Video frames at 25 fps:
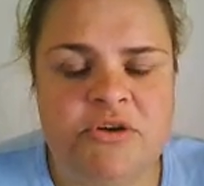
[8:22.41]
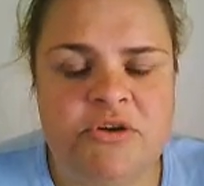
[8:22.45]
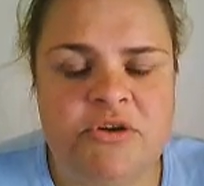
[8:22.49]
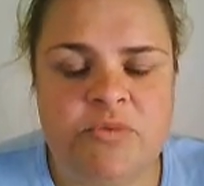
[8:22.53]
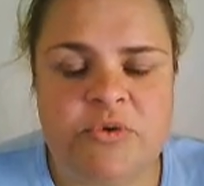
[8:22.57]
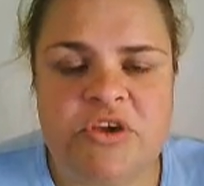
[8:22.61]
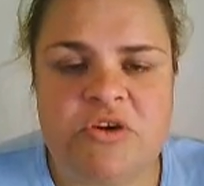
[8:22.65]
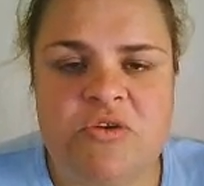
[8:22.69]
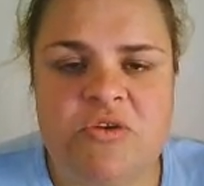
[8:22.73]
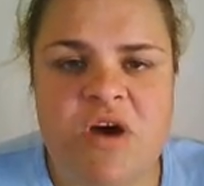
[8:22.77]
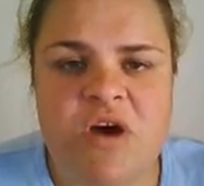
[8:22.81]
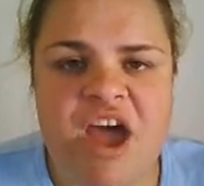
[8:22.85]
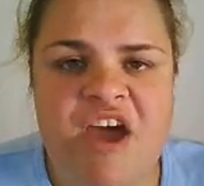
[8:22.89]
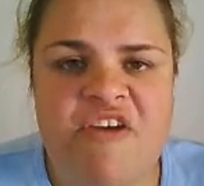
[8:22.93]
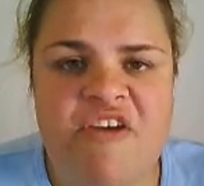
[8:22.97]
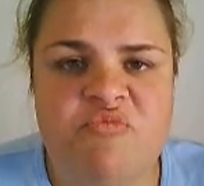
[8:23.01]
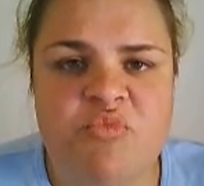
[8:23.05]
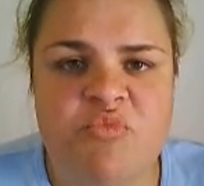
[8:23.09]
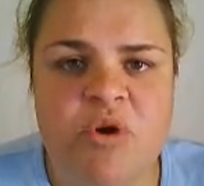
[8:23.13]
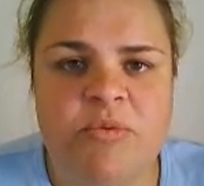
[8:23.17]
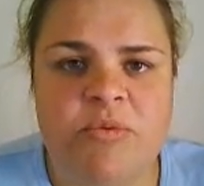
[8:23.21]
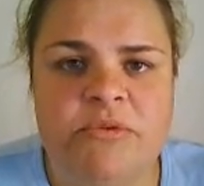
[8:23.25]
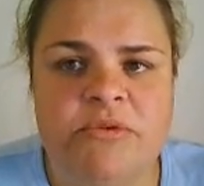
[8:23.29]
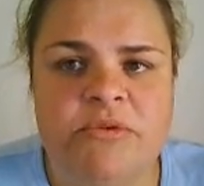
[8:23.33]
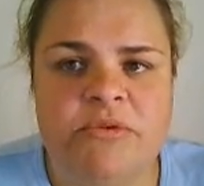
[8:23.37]
We all
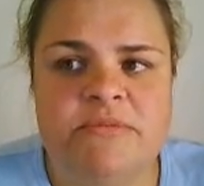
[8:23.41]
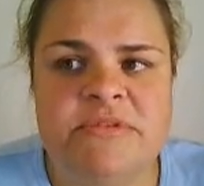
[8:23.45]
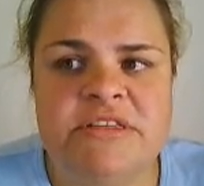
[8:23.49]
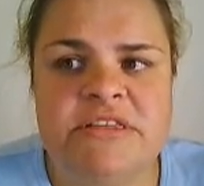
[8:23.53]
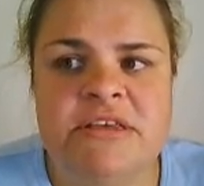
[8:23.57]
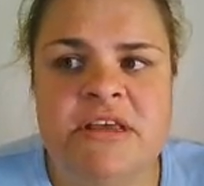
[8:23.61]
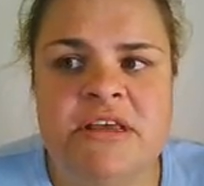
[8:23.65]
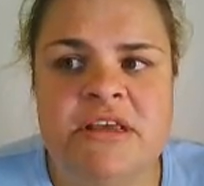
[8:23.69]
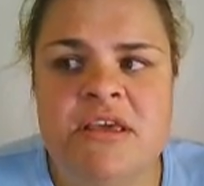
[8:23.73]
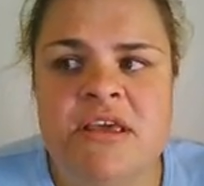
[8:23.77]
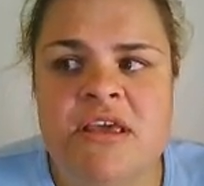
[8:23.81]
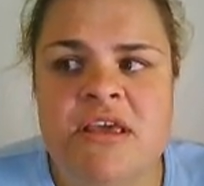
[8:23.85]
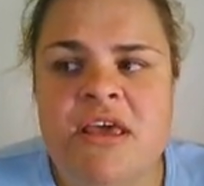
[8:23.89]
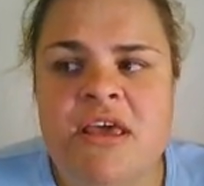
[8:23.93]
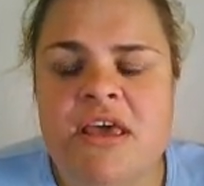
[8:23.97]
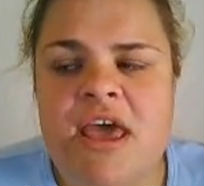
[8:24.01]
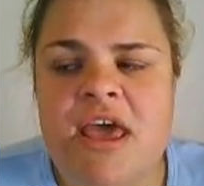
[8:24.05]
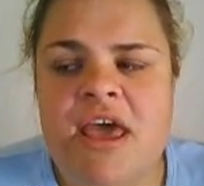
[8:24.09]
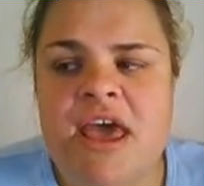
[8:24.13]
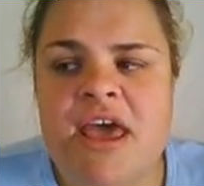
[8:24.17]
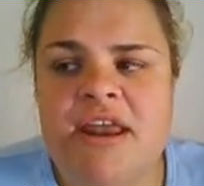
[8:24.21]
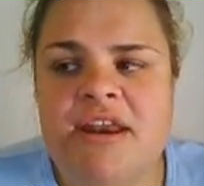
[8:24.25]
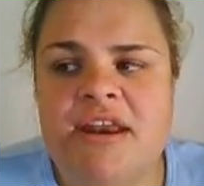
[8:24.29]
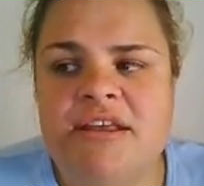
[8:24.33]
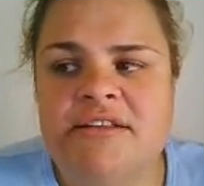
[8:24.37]
have problems,
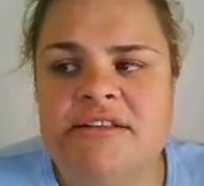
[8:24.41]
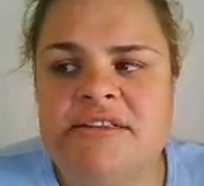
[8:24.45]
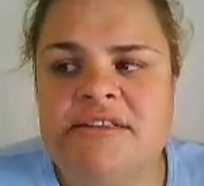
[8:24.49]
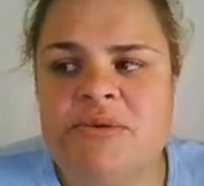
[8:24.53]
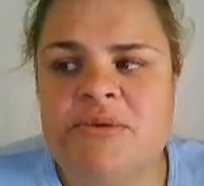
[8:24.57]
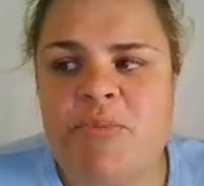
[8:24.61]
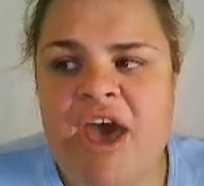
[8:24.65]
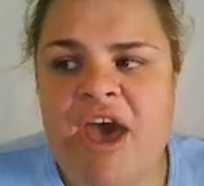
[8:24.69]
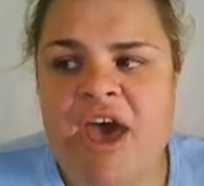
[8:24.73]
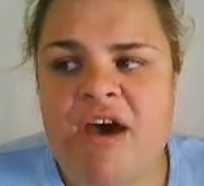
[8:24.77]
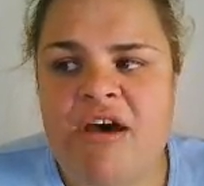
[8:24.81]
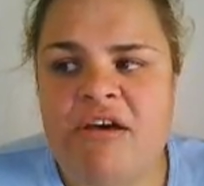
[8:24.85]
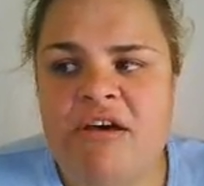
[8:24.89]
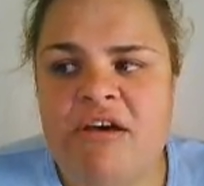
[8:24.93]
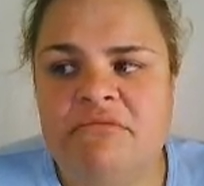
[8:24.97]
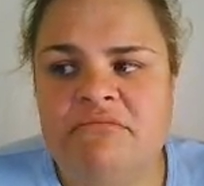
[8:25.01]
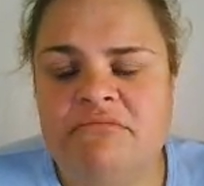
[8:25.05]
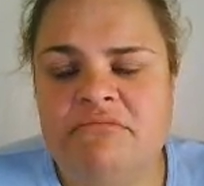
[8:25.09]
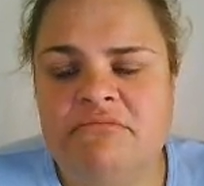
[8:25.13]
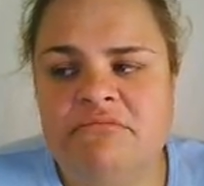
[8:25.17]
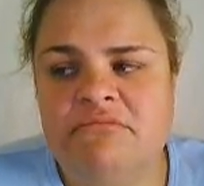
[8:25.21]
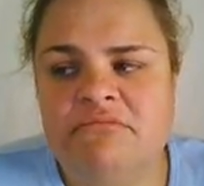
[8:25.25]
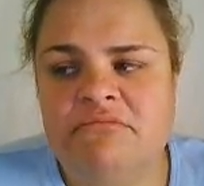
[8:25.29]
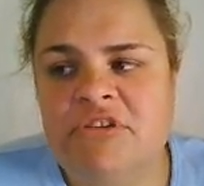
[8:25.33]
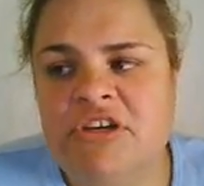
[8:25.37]
and it's about
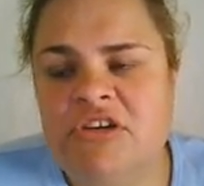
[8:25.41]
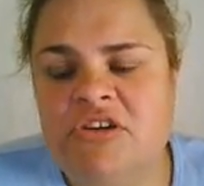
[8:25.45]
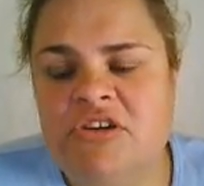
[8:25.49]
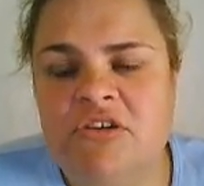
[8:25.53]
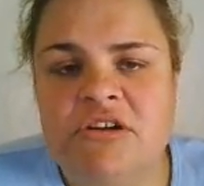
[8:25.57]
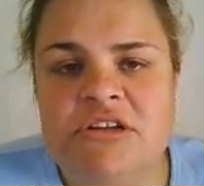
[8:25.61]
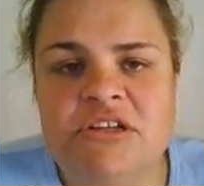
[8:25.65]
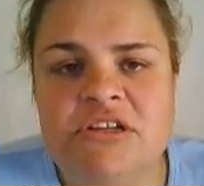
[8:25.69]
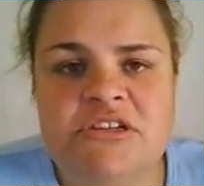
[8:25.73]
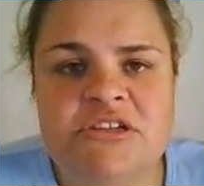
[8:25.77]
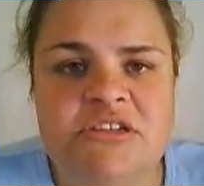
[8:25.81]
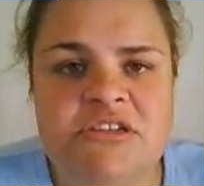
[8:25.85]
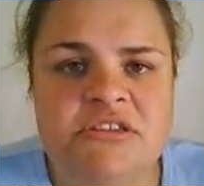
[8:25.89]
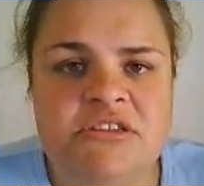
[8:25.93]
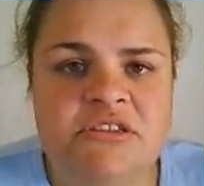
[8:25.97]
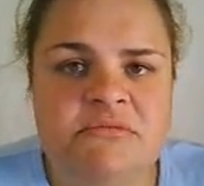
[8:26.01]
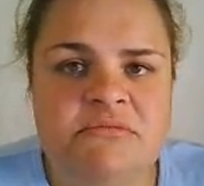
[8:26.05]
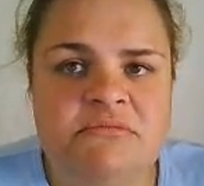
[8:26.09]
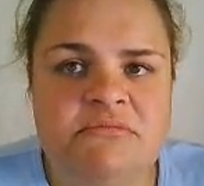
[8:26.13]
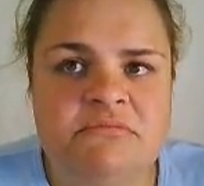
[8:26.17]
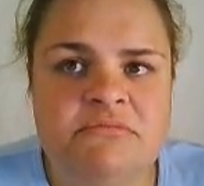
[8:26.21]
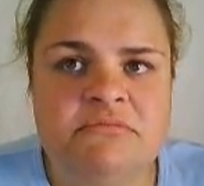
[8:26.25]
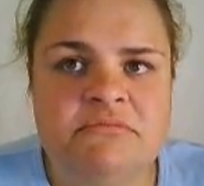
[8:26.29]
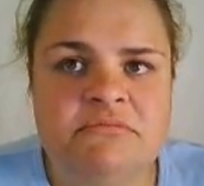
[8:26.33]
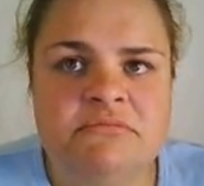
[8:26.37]
acknowledging
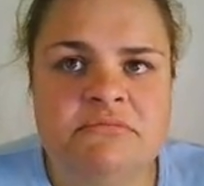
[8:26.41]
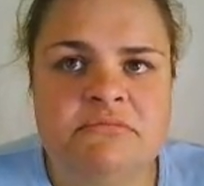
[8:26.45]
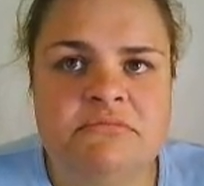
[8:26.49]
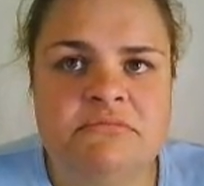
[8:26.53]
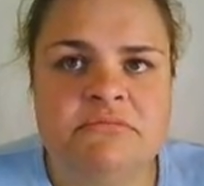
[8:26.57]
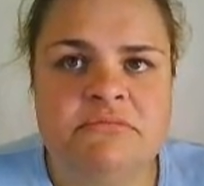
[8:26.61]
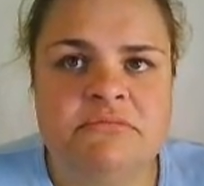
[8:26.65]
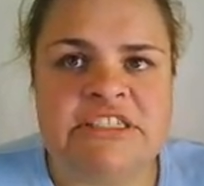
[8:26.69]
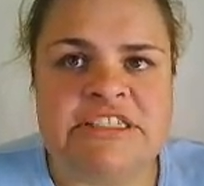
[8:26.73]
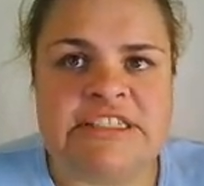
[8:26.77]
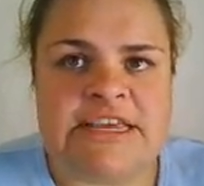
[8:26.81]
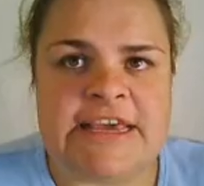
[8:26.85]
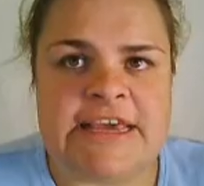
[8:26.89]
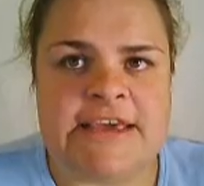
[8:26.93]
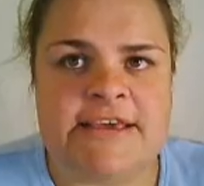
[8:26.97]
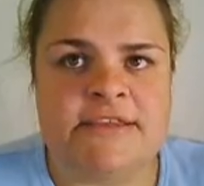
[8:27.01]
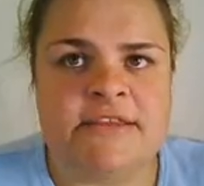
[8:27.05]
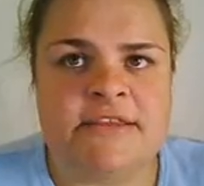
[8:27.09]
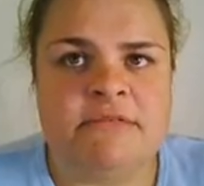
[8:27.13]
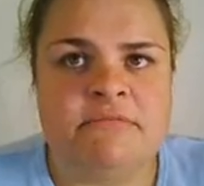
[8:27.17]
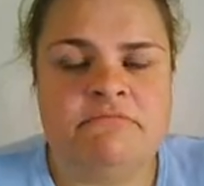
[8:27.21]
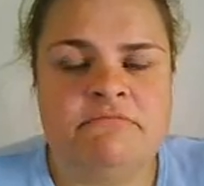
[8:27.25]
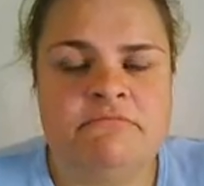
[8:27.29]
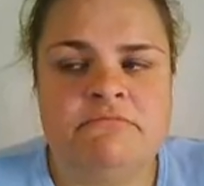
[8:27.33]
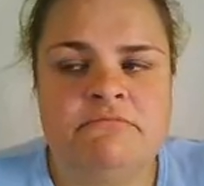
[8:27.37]
them,
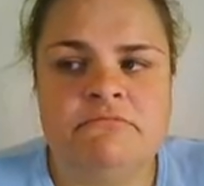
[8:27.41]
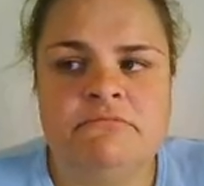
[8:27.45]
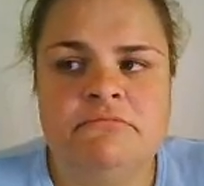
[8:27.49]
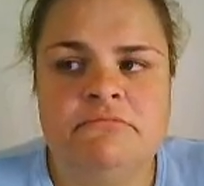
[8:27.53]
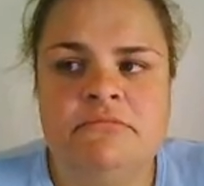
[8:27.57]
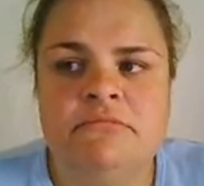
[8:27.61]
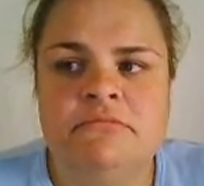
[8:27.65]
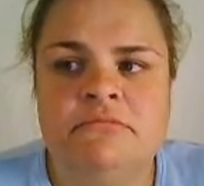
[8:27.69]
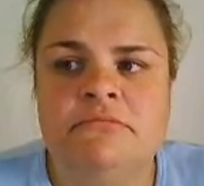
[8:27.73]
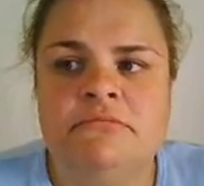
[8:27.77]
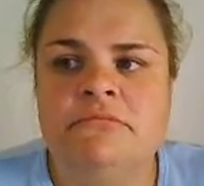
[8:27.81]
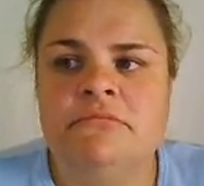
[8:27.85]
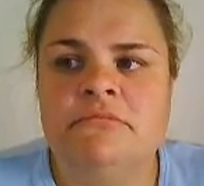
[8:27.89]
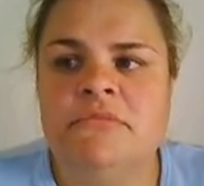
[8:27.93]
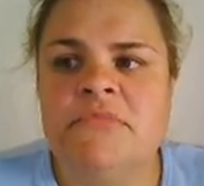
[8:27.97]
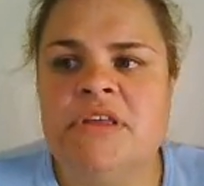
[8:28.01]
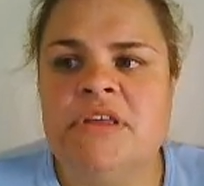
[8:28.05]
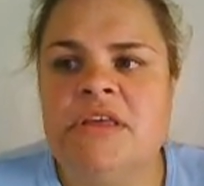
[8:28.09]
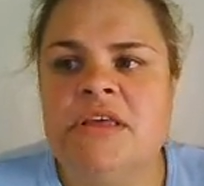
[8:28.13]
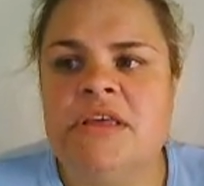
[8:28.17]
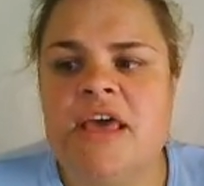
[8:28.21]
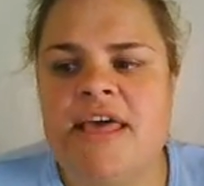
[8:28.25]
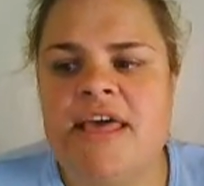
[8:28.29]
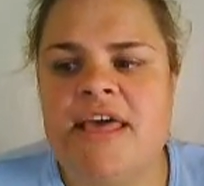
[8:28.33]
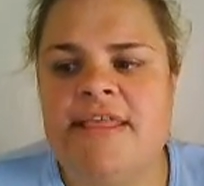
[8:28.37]
seeing them,
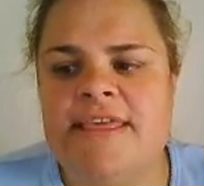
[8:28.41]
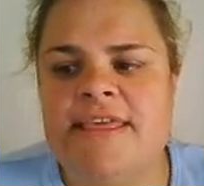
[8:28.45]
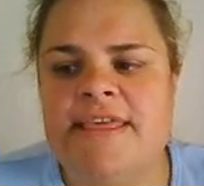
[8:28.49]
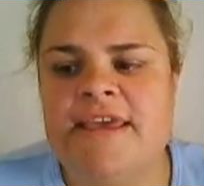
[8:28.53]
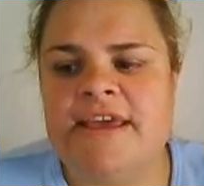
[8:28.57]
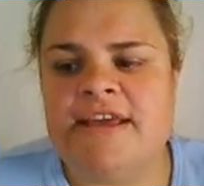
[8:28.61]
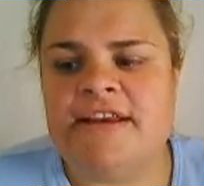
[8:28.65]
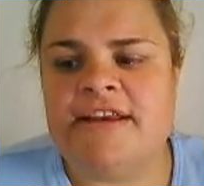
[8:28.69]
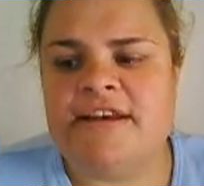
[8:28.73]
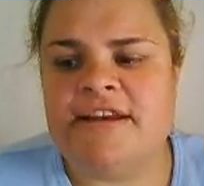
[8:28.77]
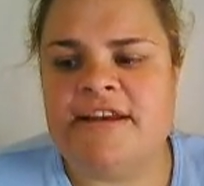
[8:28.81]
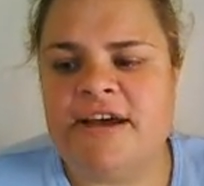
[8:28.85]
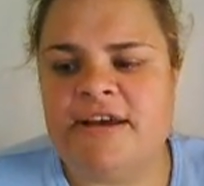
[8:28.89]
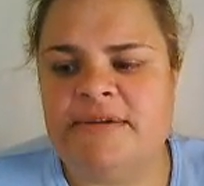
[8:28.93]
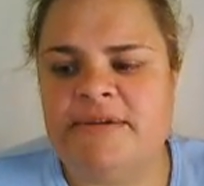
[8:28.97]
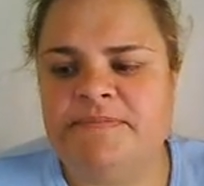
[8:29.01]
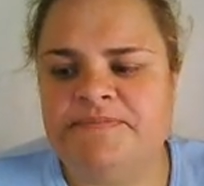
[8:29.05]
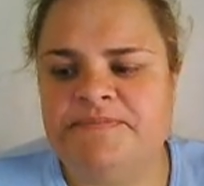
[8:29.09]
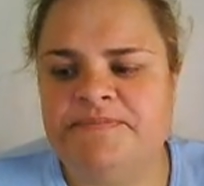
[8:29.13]
and then